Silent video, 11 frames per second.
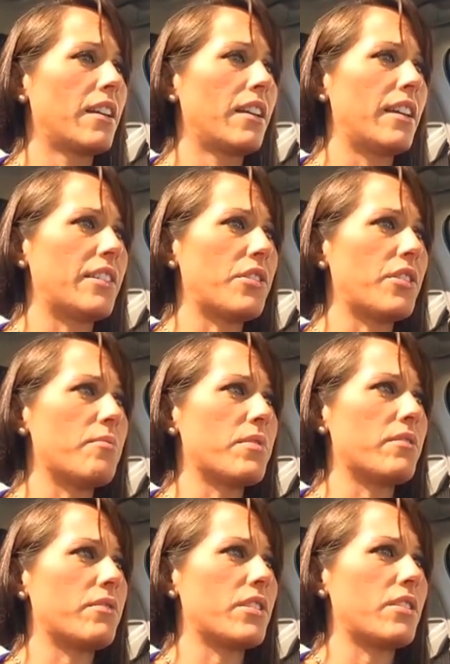in terms
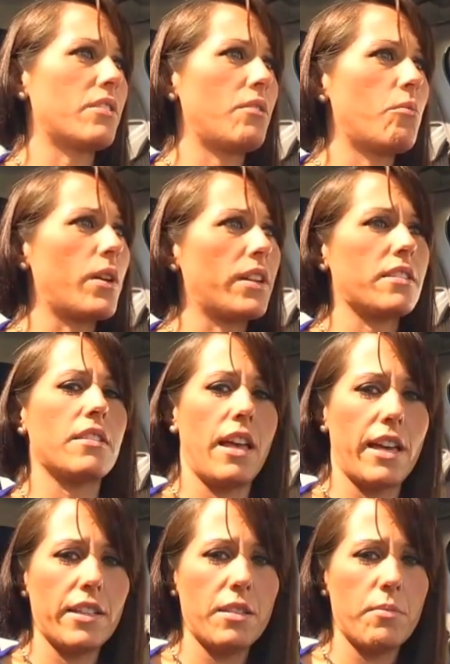of just what it's
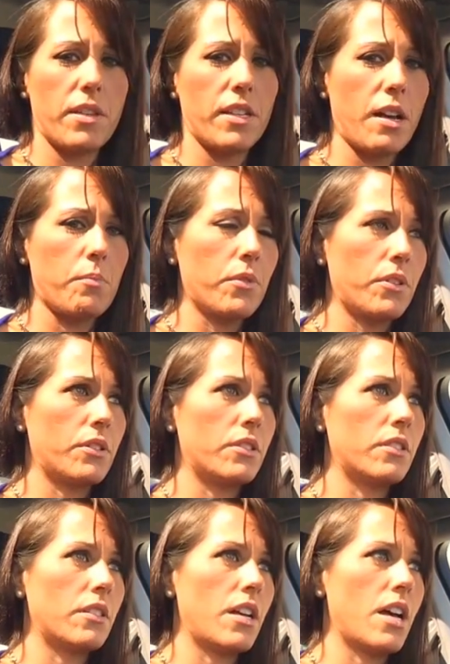like to be a
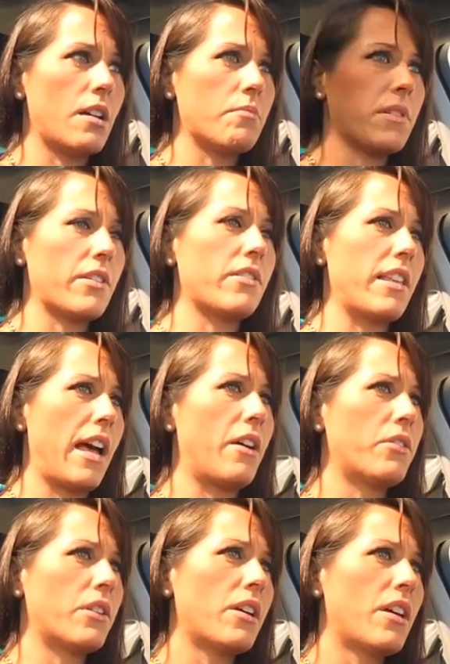couple years
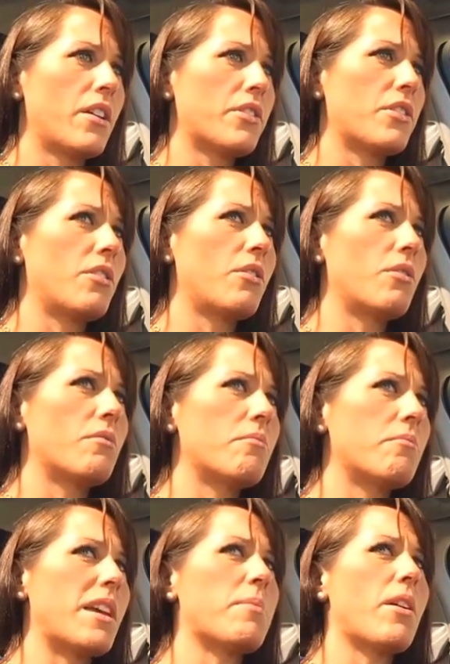out. So
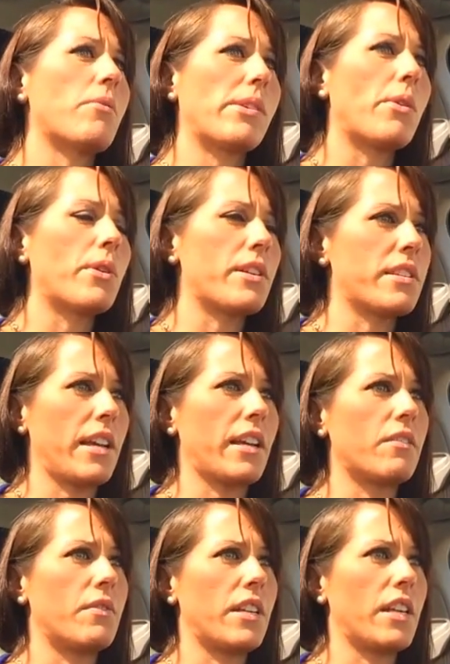maybe I'll record a
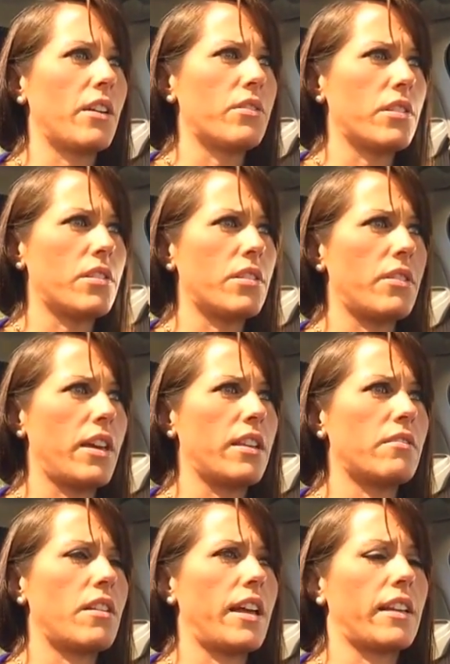second video just so that
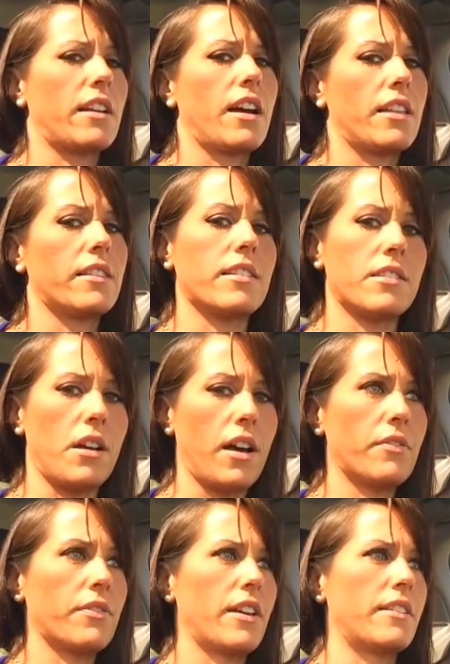I can cut this
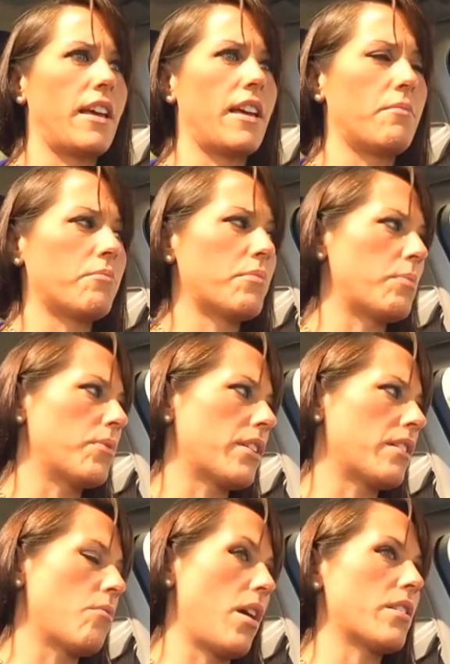off and then people
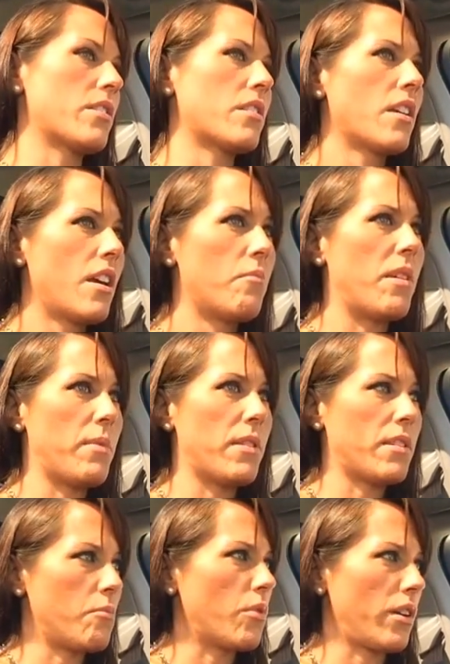can watch maybe
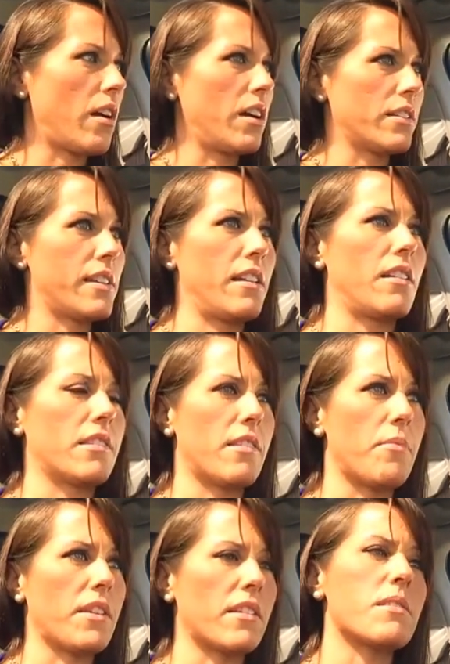some more content on
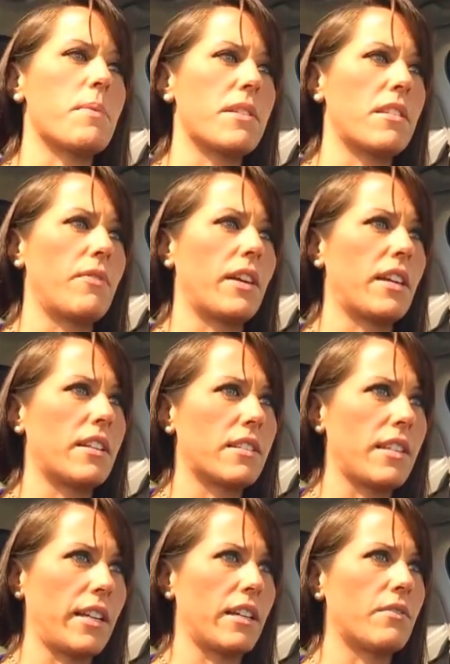something specific in a second